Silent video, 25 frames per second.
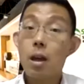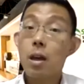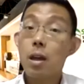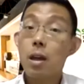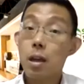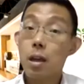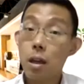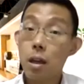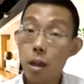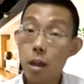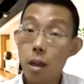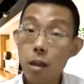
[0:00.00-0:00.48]

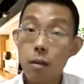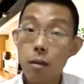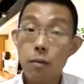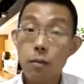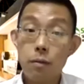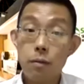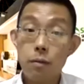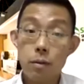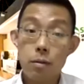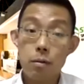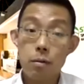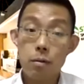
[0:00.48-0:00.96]

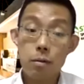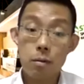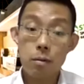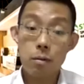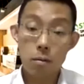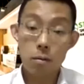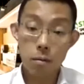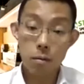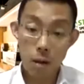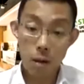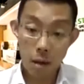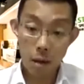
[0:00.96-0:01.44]
if
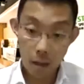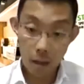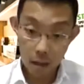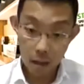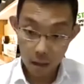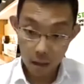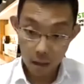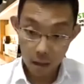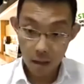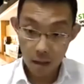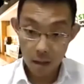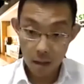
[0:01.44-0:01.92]
you
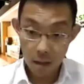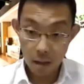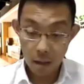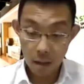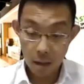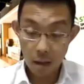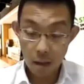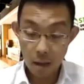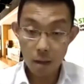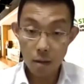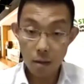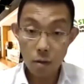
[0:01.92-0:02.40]

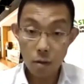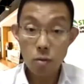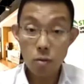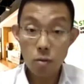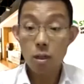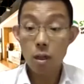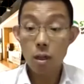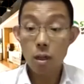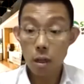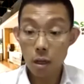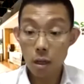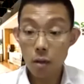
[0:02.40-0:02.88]
are
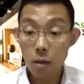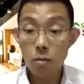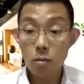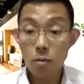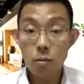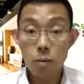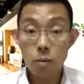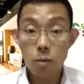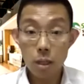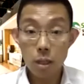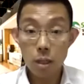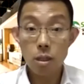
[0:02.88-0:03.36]
using a new
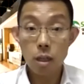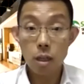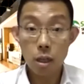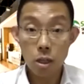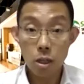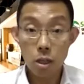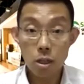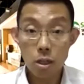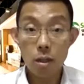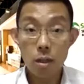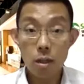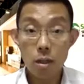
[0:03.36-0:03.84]

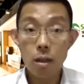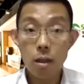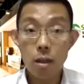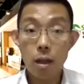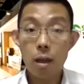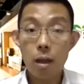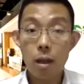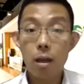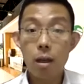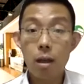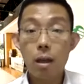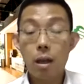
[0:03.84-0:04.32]
workstation,
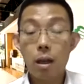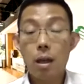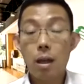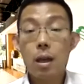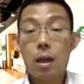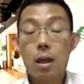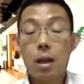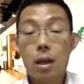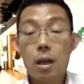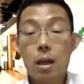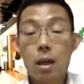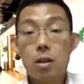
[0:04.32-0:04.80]

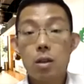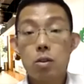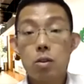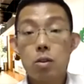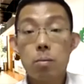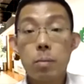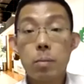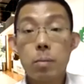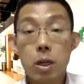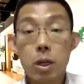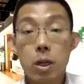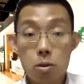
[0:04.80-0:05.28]
so
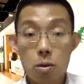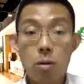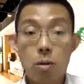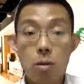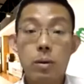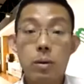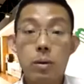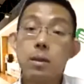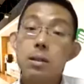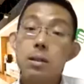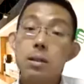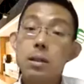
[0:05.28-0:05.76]
make sure
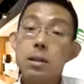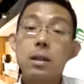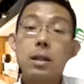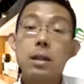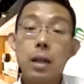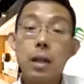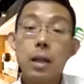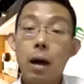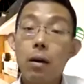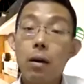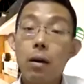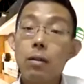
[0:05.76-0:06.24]
when you sit
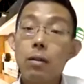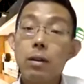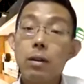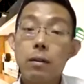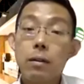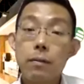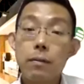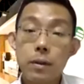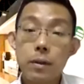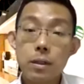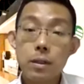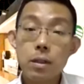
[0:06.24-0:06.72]
down, the
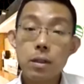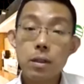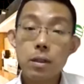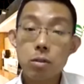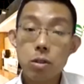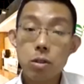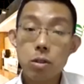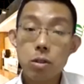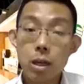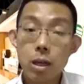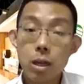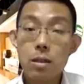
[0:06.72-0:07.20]
first thing to
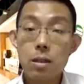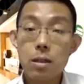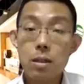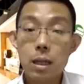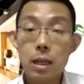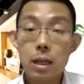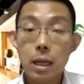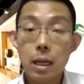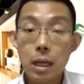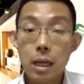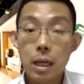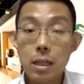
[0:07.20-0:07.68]
check is the
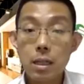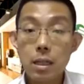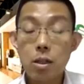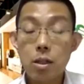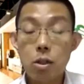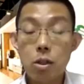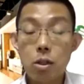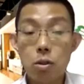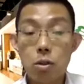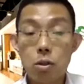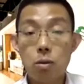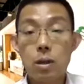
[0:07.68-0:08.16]
ears, the
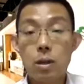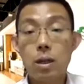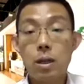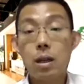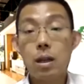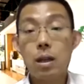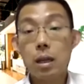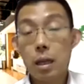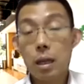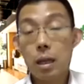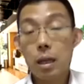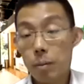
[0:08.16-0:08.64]
shoulder and
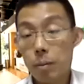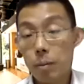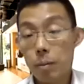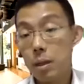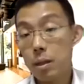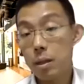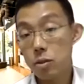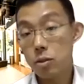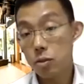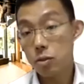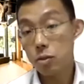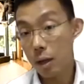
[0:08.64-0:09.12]
the hip in
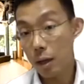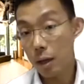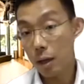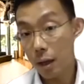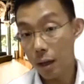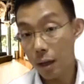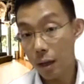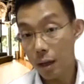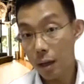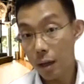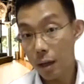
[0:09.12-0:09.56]
a straight line.